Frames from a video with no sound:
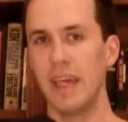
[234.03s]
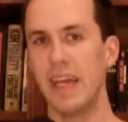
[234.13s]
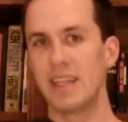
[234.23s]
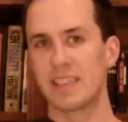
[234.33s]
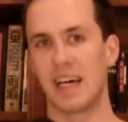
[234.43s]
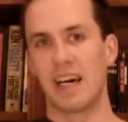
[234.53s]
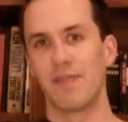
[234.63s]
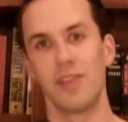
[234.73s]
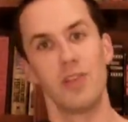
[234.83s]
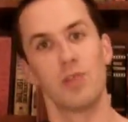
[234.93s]
each
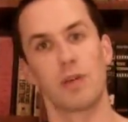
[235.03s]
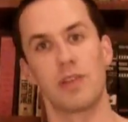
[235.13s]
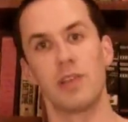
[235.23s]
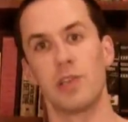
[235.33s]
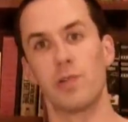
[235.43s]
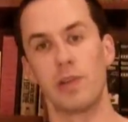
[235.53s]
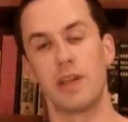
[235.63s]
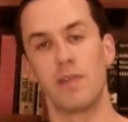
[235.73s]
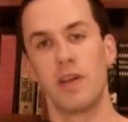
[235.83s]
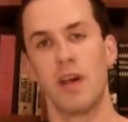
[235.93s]
side views what they're
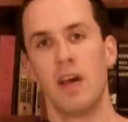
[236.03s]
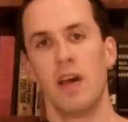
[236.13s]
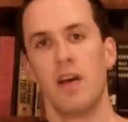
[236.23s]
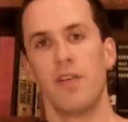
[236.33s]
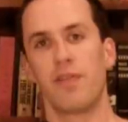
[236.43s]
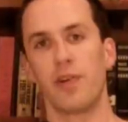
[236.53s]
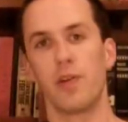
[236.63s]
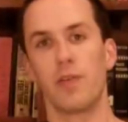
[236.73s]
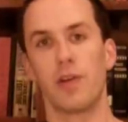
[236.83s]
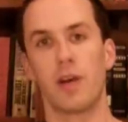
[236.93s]
doing
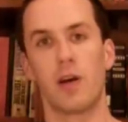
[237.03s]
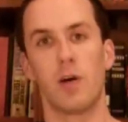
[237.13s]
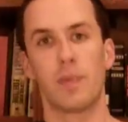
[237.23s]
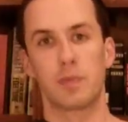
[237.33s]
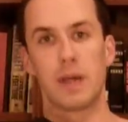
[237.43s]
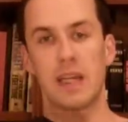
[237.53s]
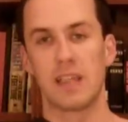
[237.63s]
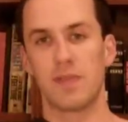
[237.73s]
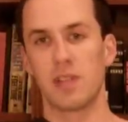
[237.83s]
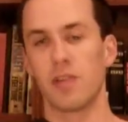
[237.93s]
through their own
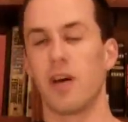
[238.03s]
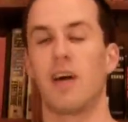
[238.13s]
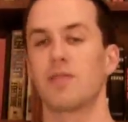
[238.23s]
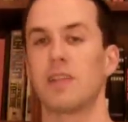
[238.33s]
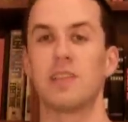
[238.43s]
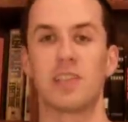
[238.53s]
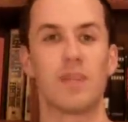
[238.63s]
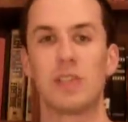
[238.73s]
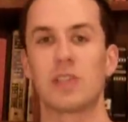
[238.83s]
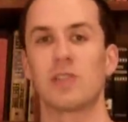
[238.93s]
perspective. So obviously the
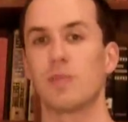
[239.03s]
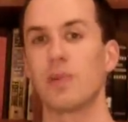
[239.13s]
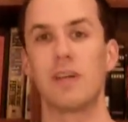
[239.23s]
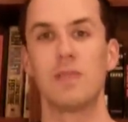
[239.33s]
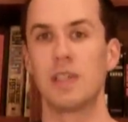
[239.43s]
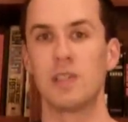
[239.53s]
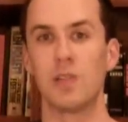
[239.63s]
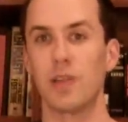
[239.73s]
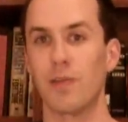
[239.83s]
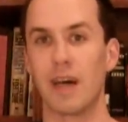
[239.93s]
German soldier believes he's
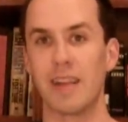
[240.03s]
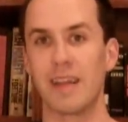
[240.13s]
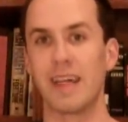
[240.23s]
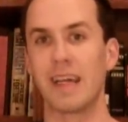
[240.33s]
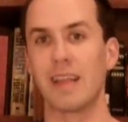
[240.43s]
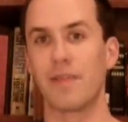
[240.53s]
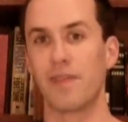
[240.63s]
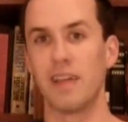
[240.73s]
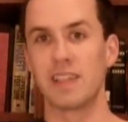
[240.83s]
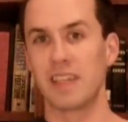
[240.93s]
doing the right thing, and the
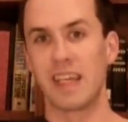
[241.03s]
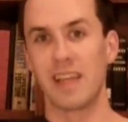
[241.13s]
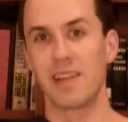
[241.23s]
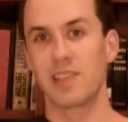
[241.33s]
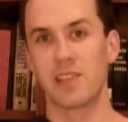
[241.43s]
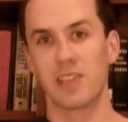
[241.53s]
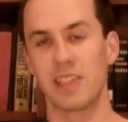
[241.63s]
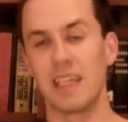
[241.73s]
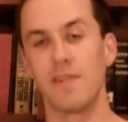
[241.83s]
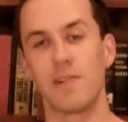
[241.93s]
French and English are just
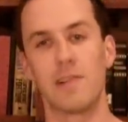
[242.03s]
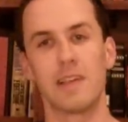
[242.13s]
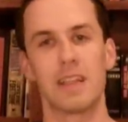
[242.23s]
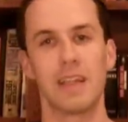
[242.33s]
evil, and